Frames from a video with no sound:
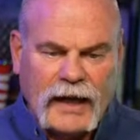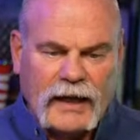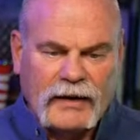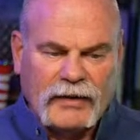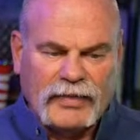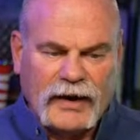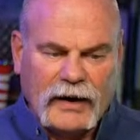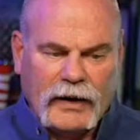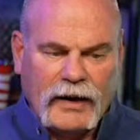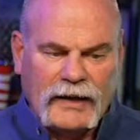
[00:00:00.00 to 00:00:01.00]
And
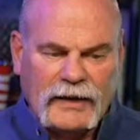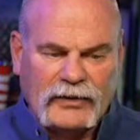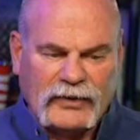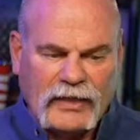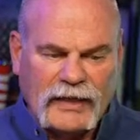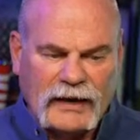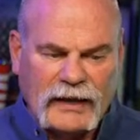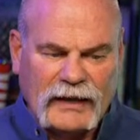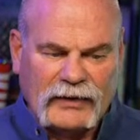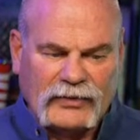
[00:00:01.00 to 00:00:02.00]
there is the
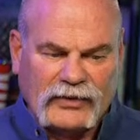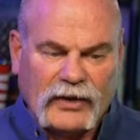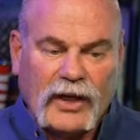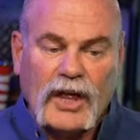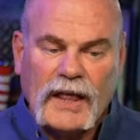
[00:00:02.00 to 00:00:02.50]
links.